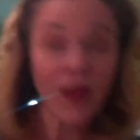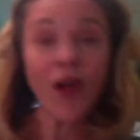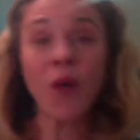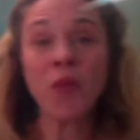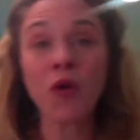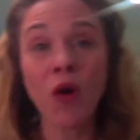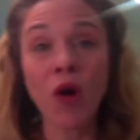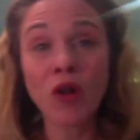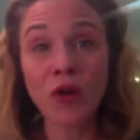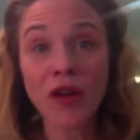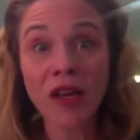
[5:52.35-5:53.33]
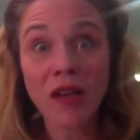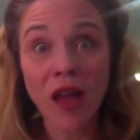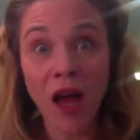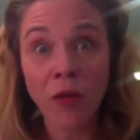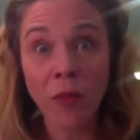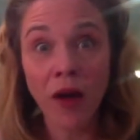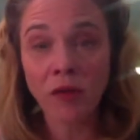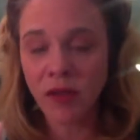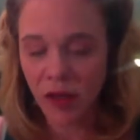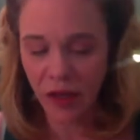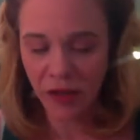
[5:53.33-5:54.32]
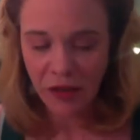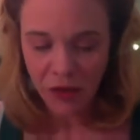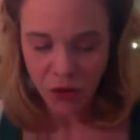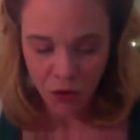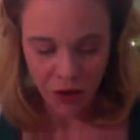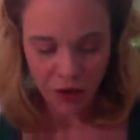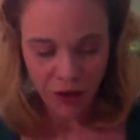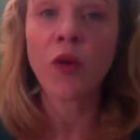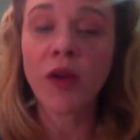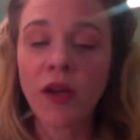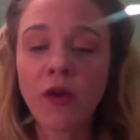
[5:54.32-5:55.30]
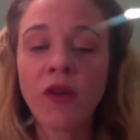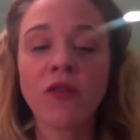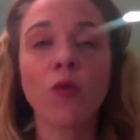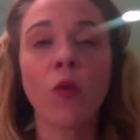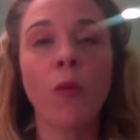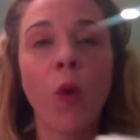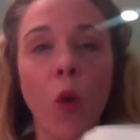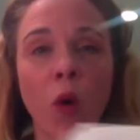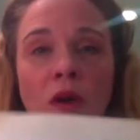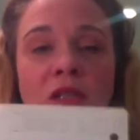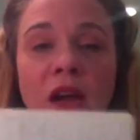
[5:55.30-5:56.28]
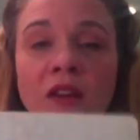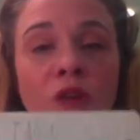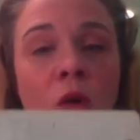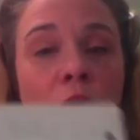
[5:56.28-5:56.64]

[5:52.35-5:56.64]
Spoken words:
Hope you're all learning a lot about history. And here is a report, I don't